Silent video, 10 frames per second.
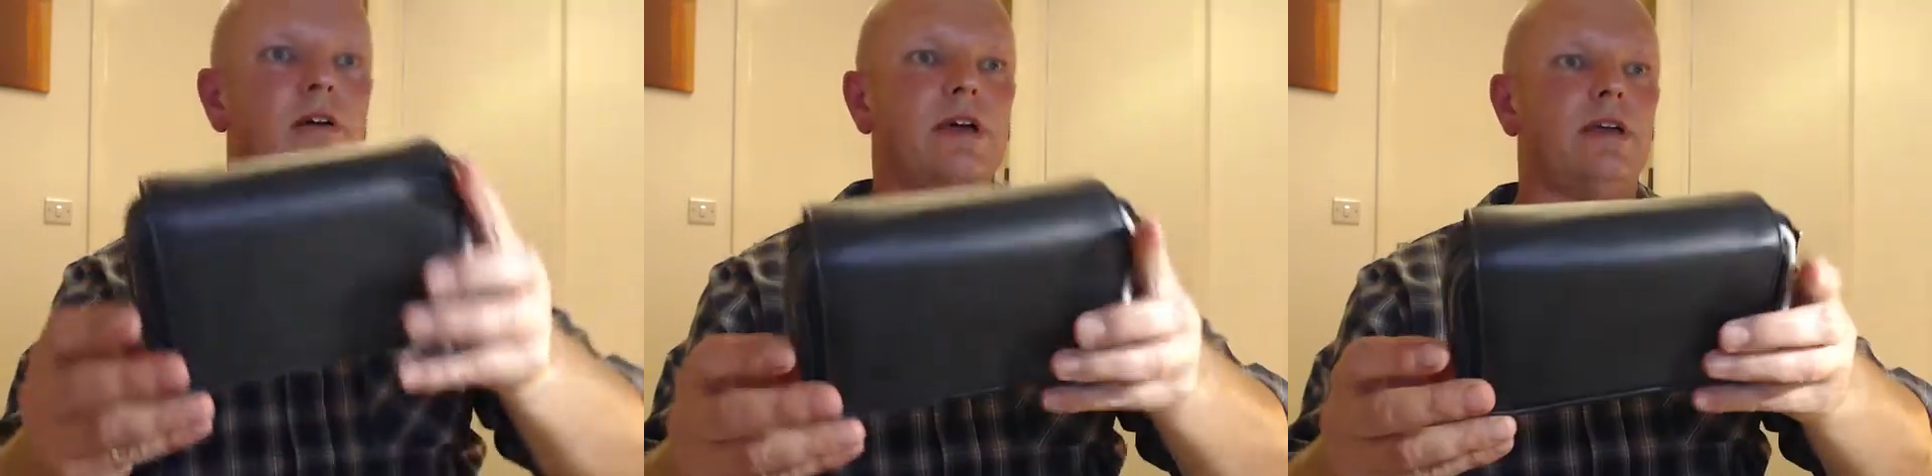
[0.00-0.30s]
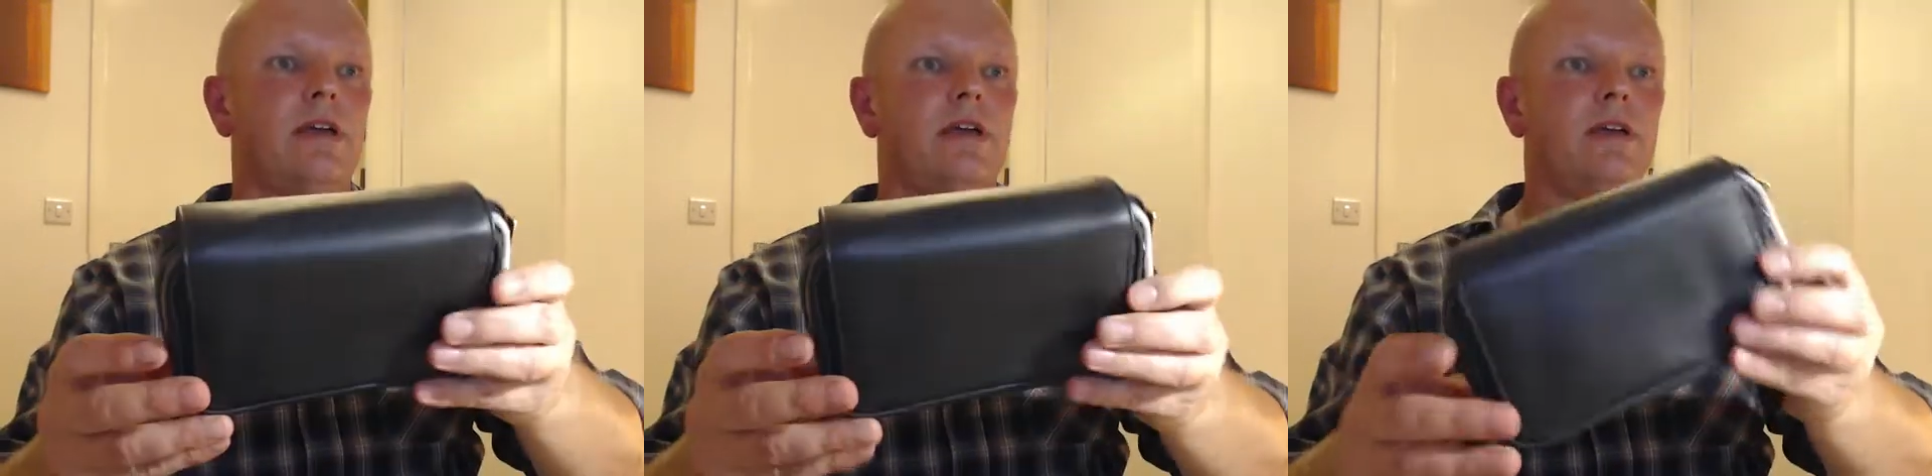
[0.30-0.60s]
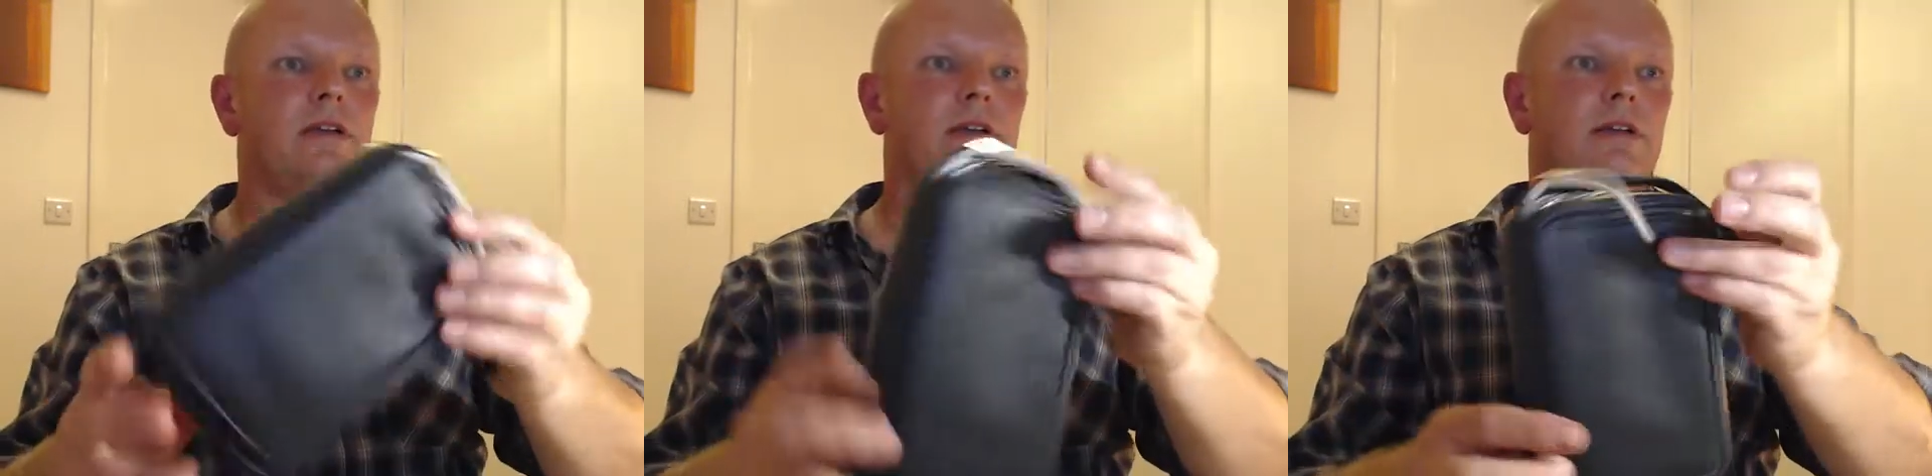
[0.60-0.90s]
like
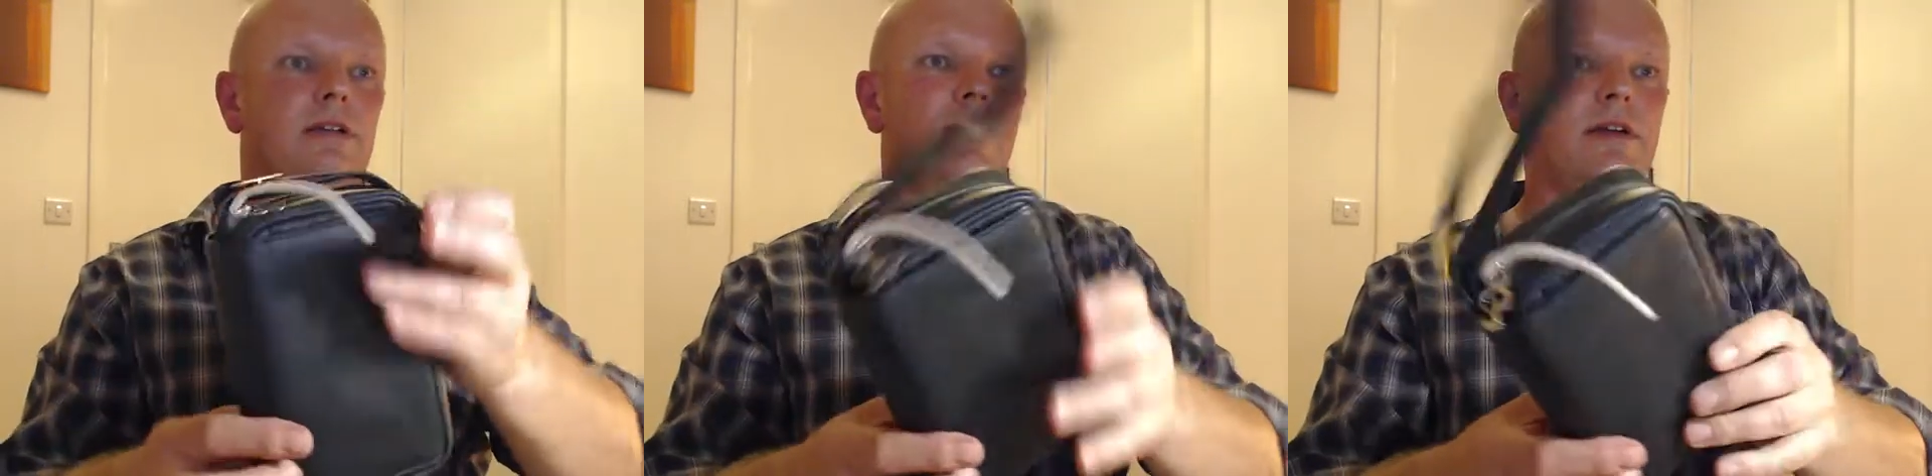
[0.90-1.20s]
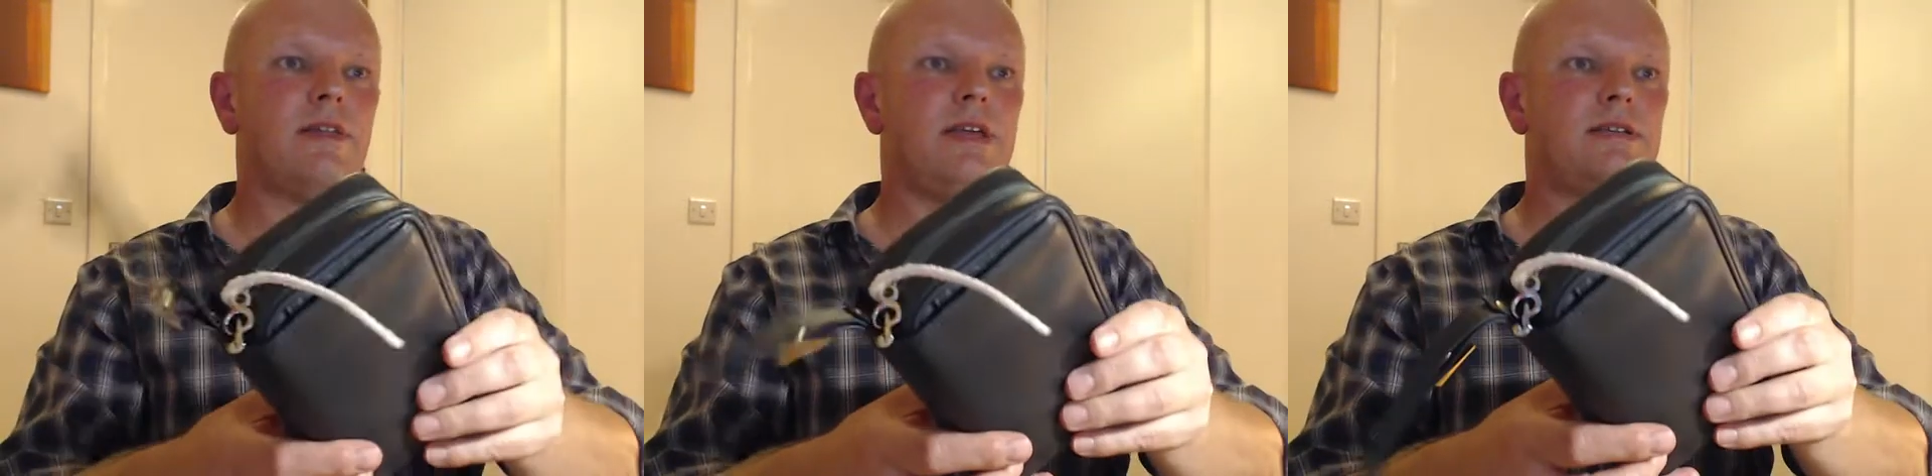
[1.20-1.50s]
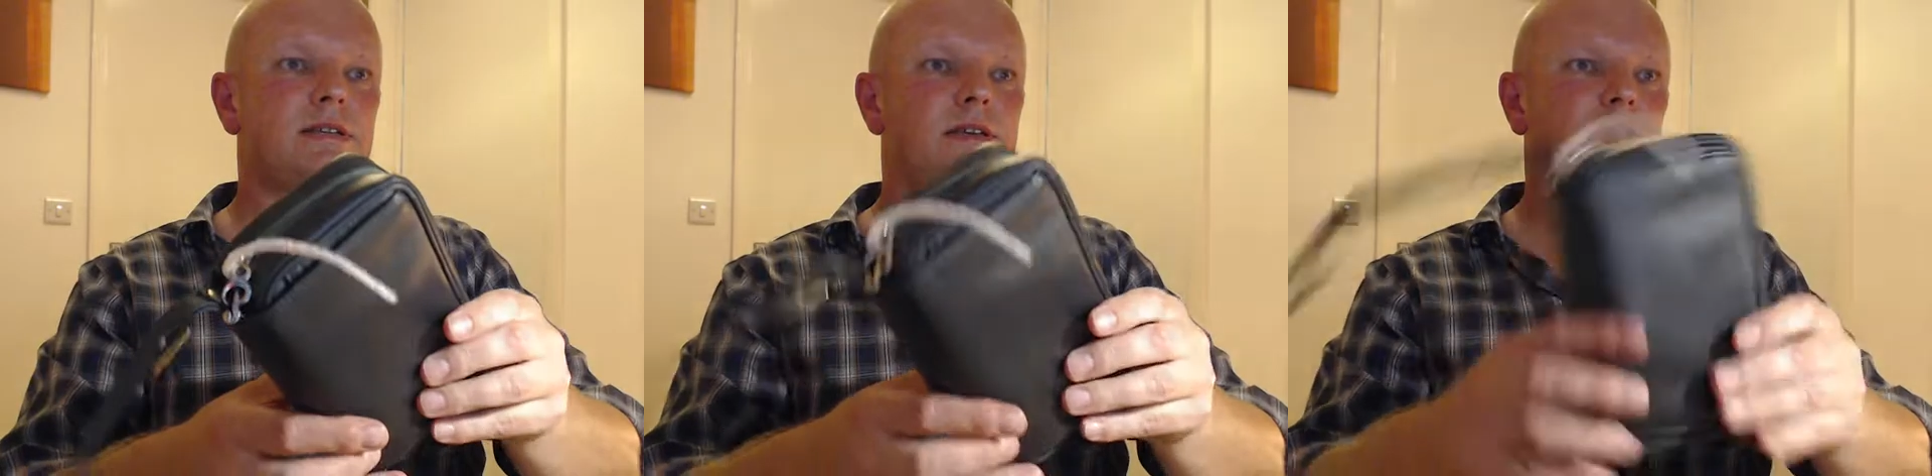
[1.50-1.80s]

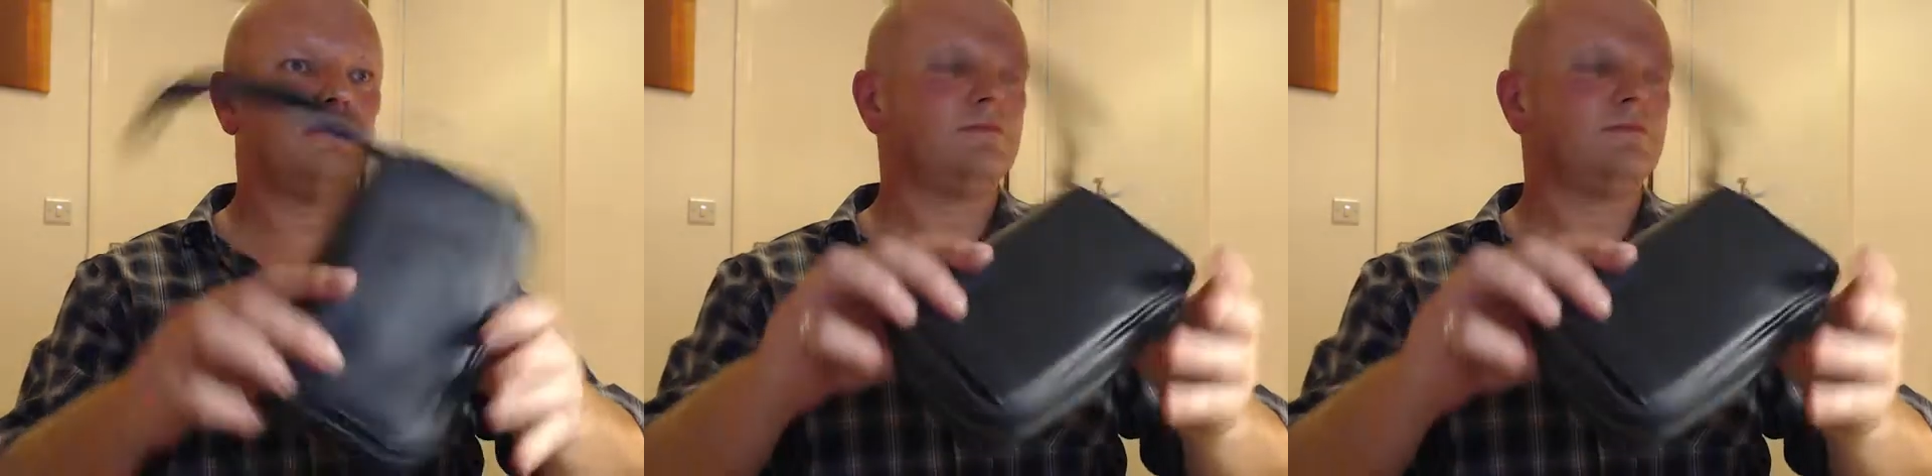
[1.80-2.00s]
this.